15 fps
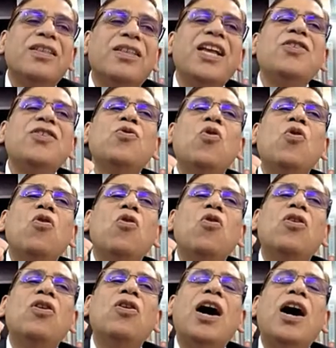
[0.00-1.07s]
then you,
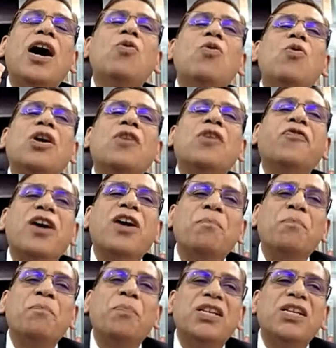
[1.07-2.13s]
out of
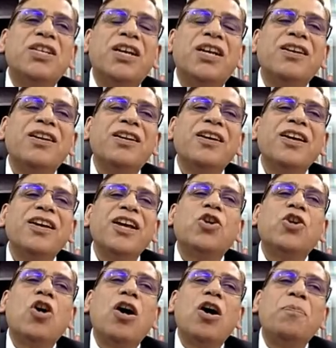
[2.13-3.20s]
compulsion,
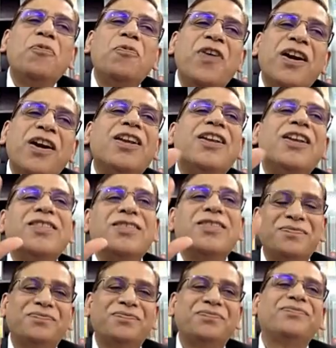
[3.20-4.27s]
adopt
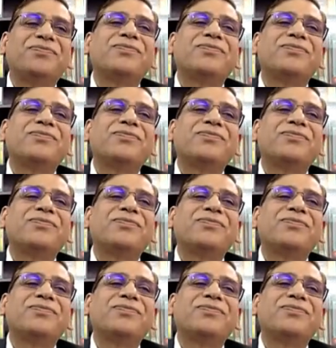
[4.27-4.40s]
federalism.